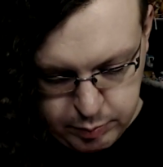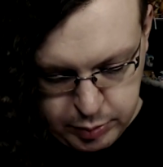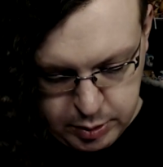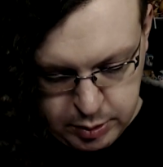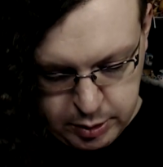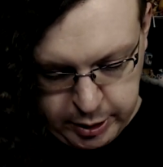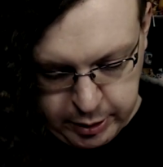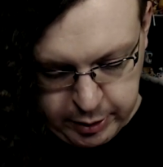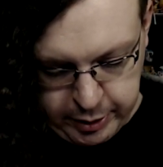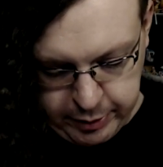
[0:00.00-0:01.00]
But yeah,
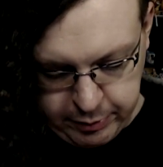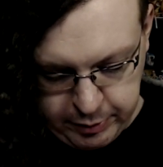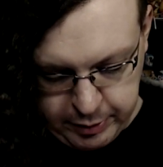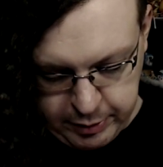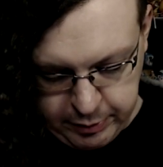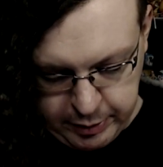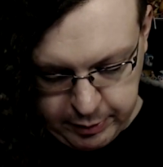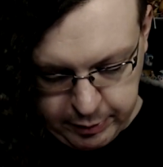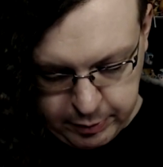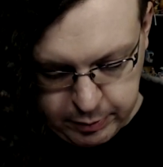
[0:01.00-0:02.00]
oh yeah, there's the end of the
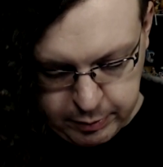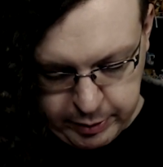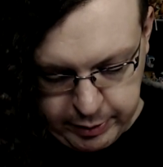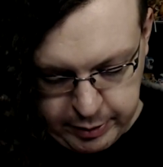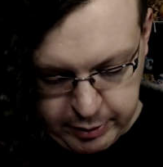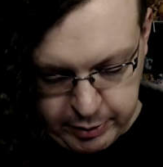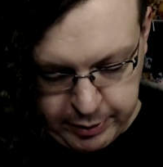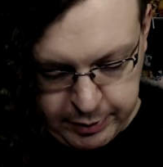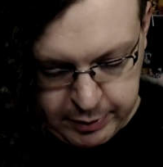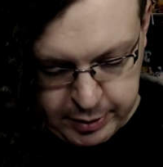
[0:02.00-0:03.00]
cord right there, right at
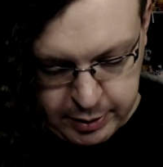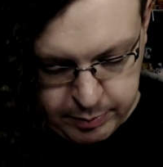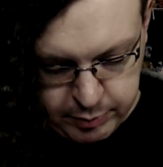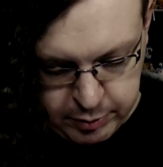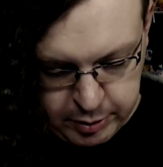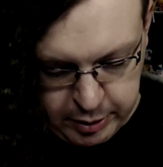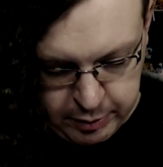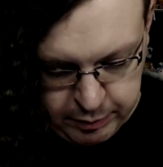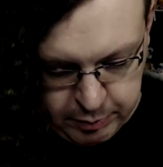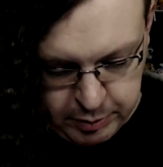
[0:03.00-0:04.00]
the top. So yeah,
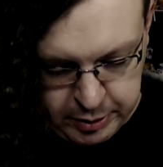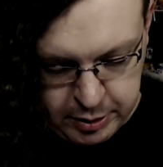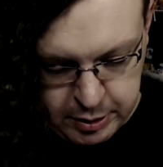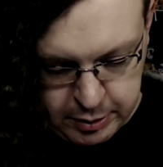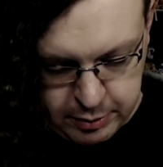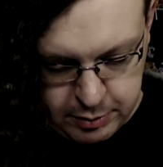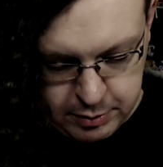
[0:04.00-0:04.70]
if you really needed it,